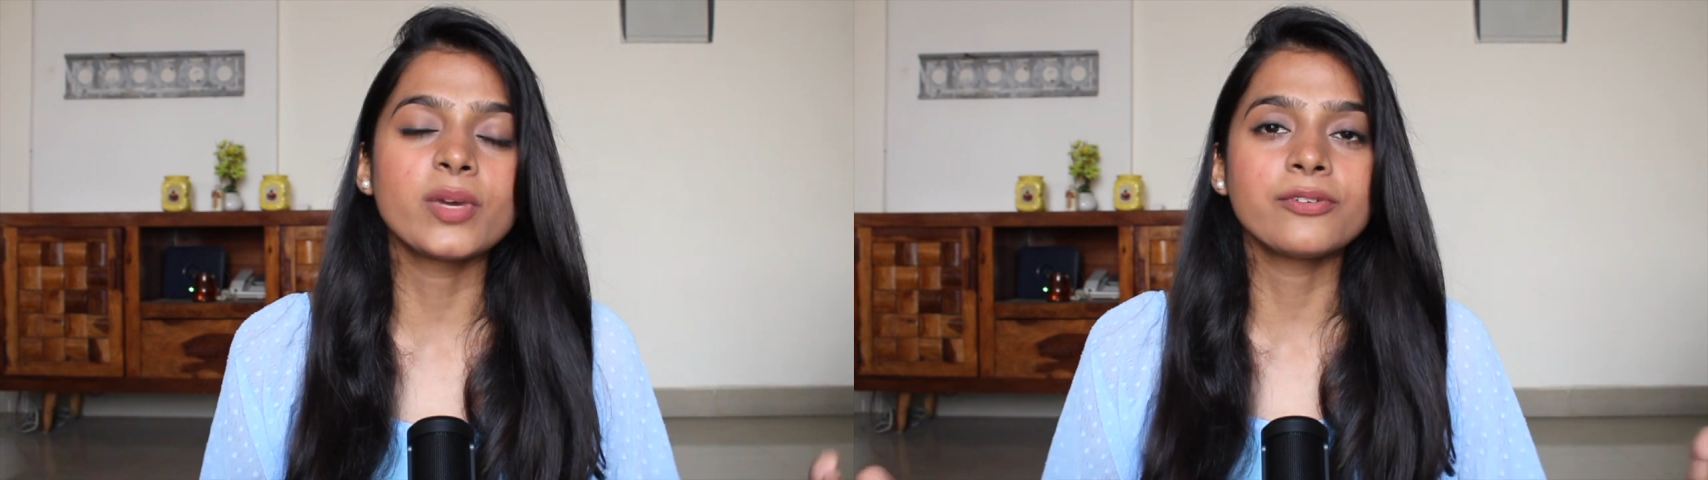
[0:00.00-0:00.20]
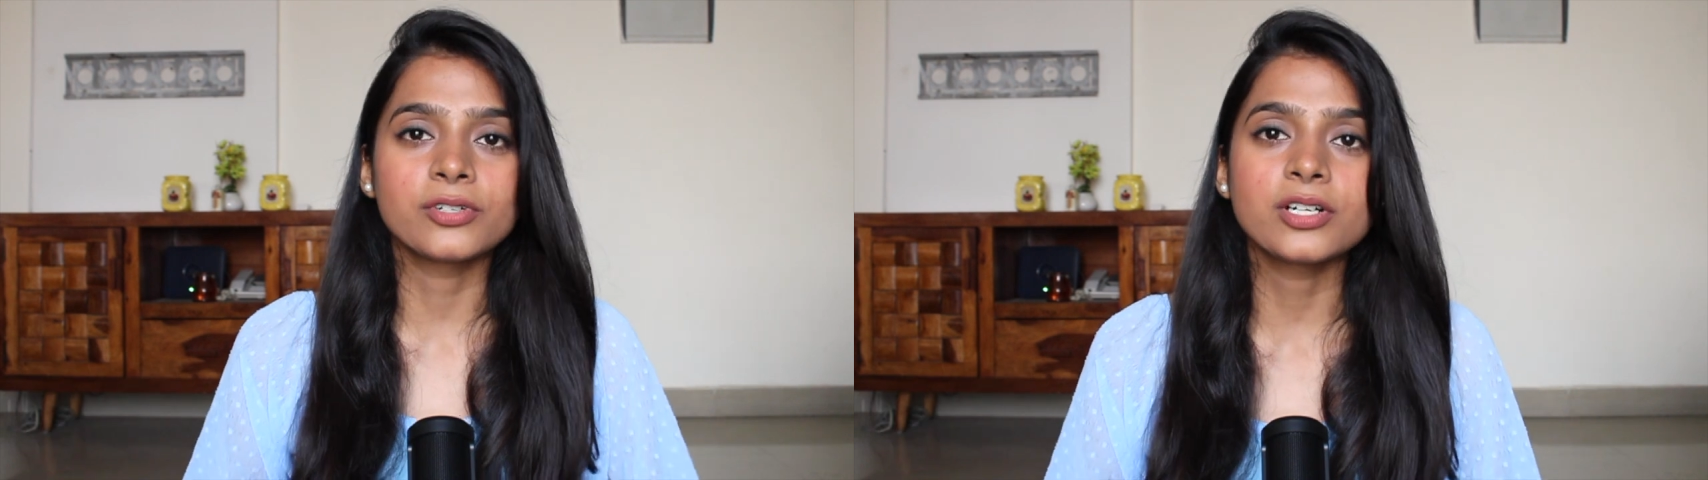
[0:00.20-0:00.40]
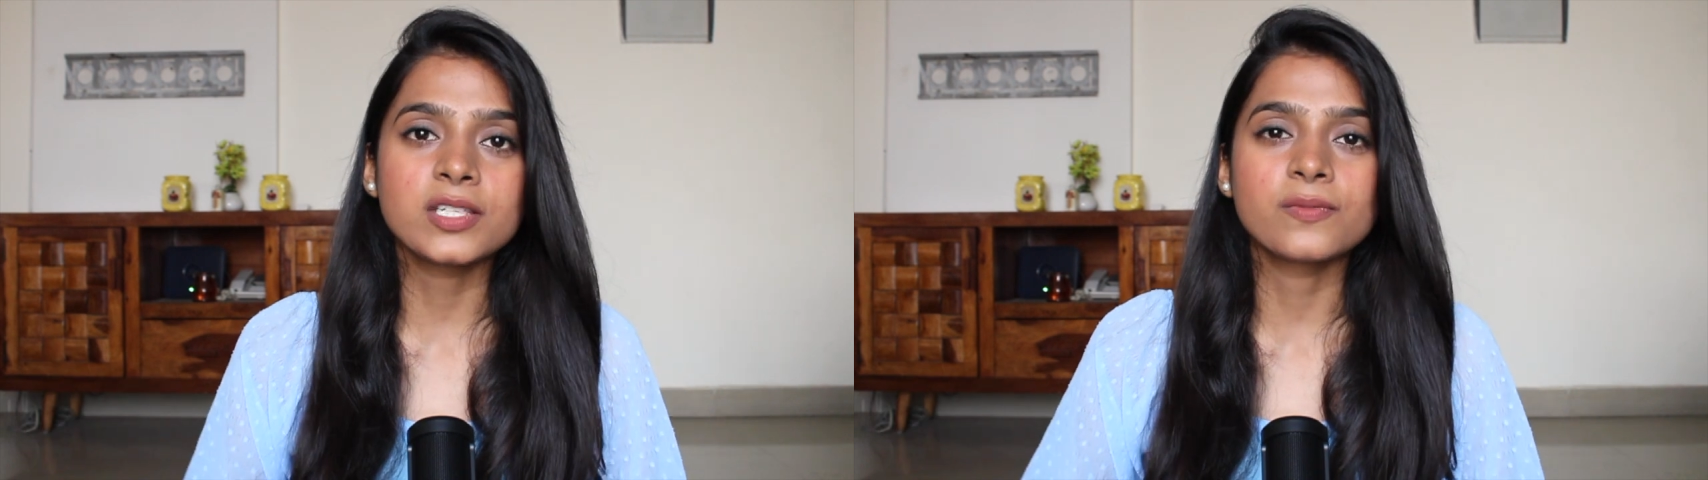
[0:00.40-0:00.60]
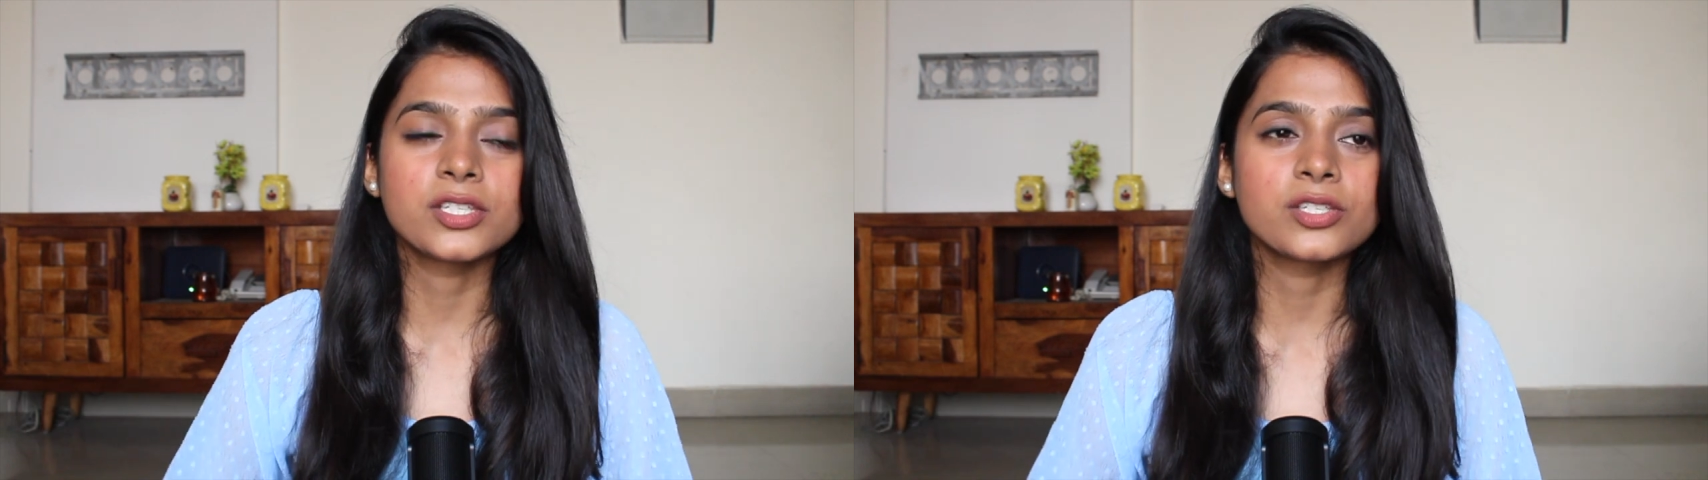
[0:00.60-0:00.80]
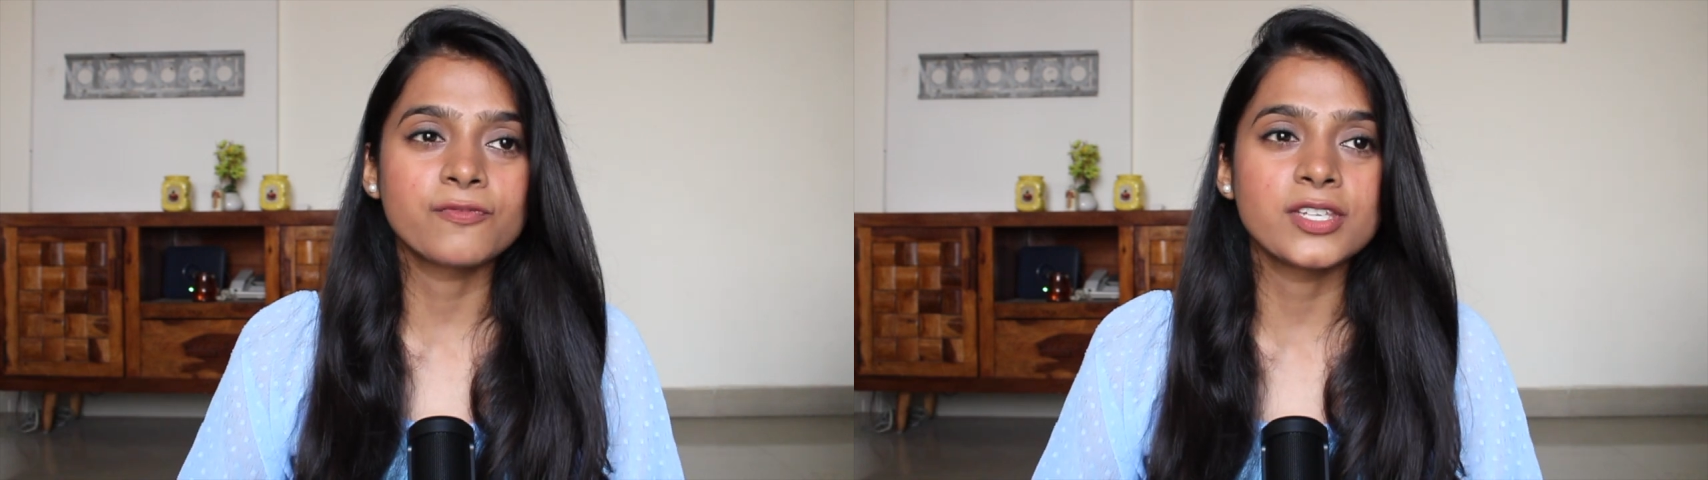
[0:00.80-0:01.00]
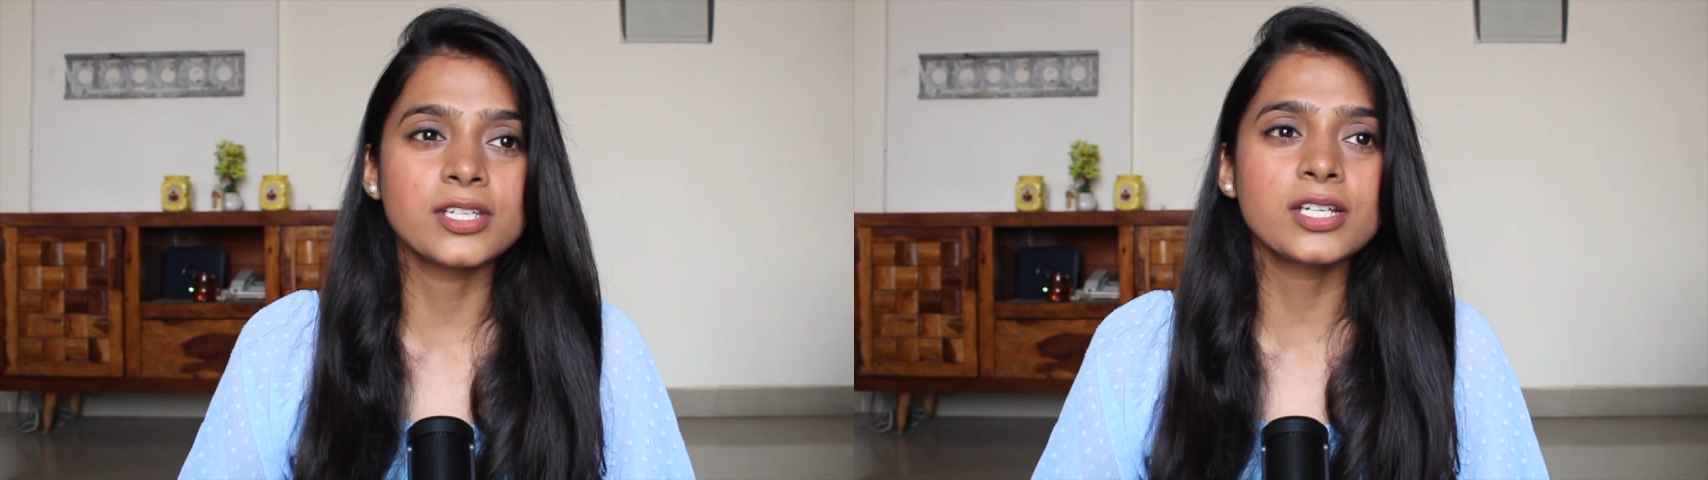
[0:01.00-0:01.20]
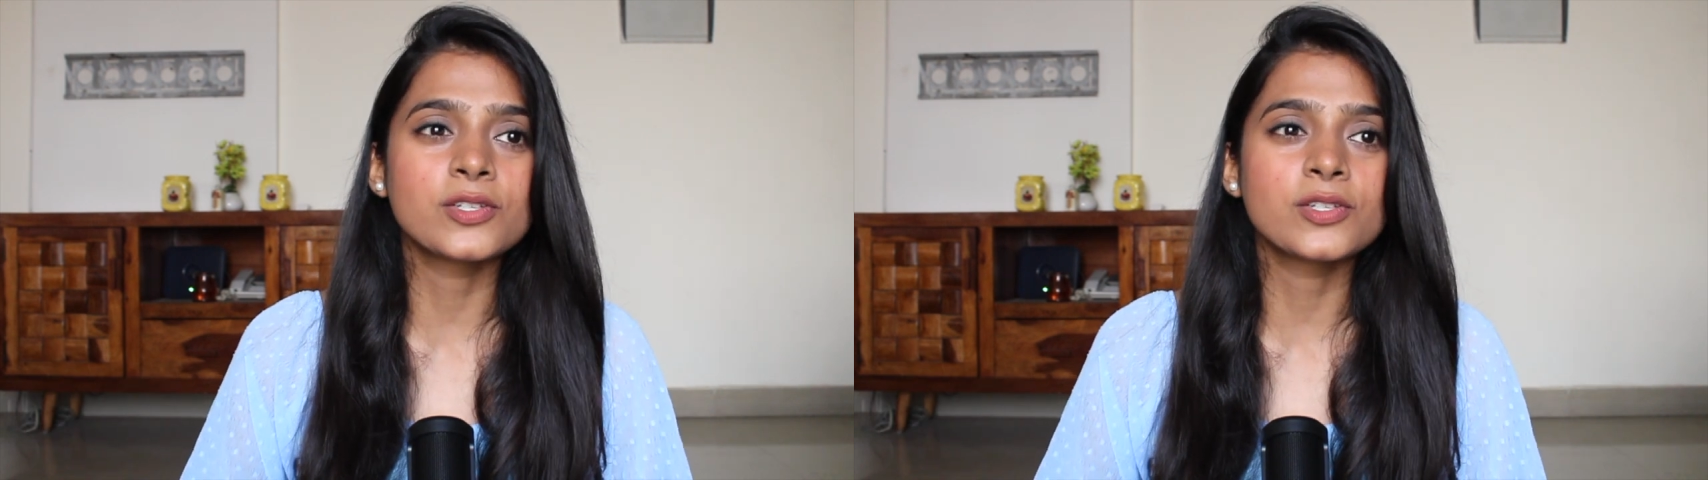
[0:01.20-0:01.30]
my first visit.